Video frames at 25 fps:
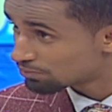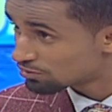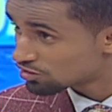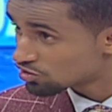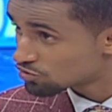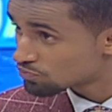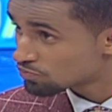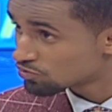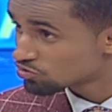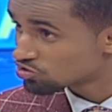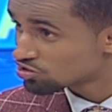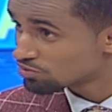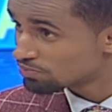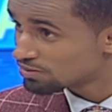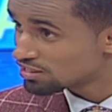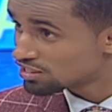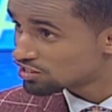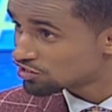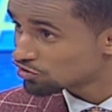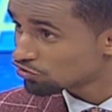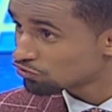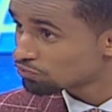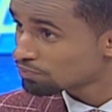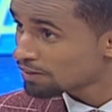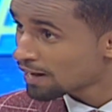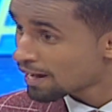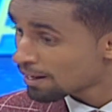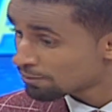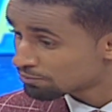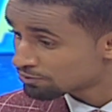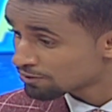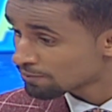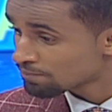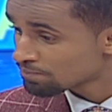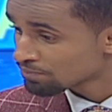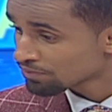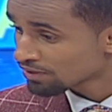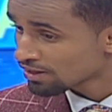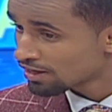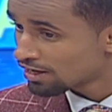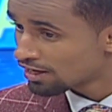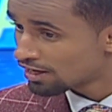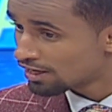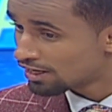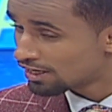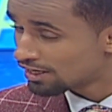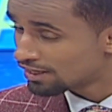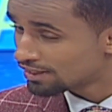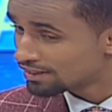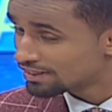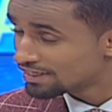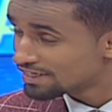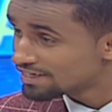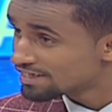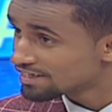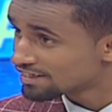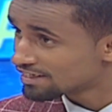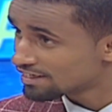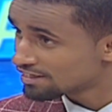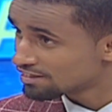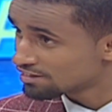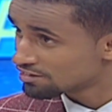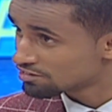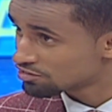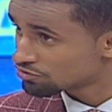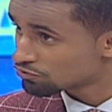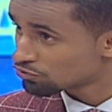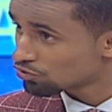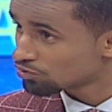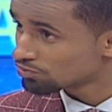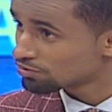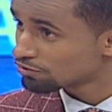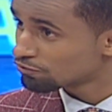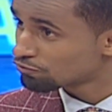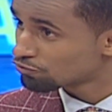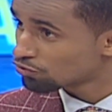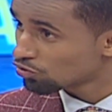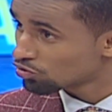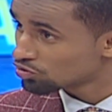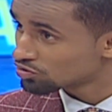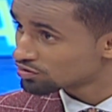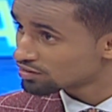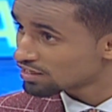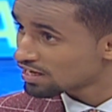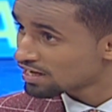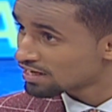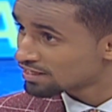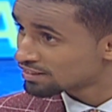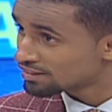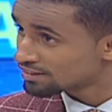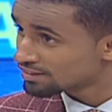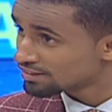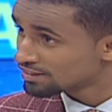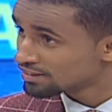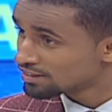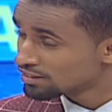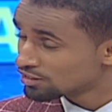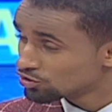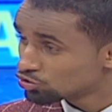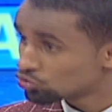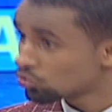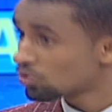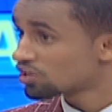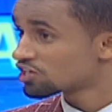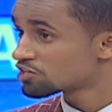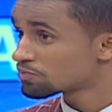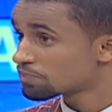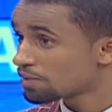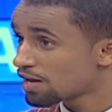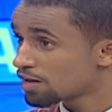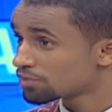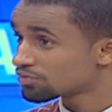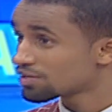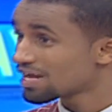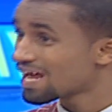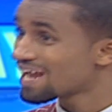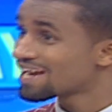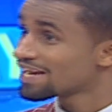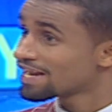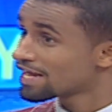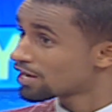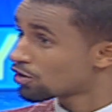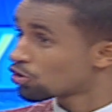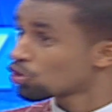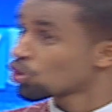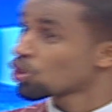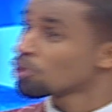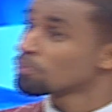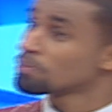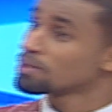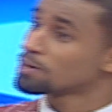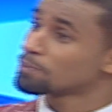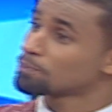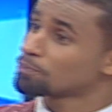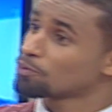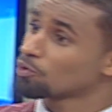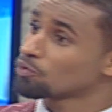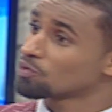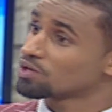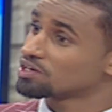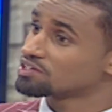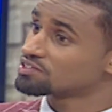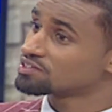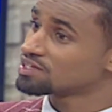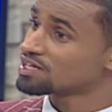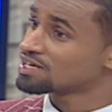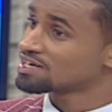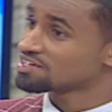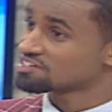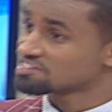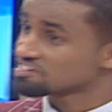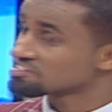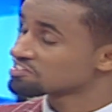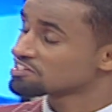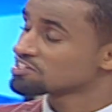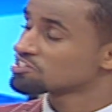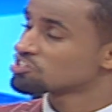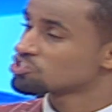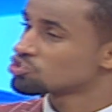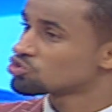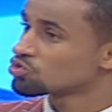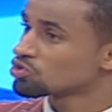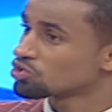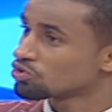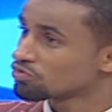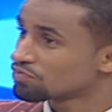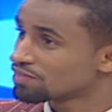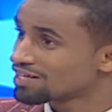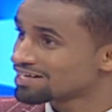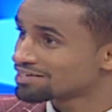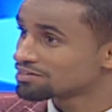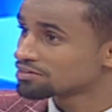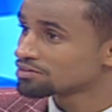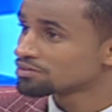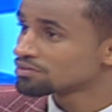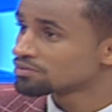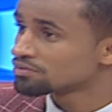the responsibility of perhaps uh, leading Kenyans from the front and uh, towards perhaps an economic progress and a success story of that?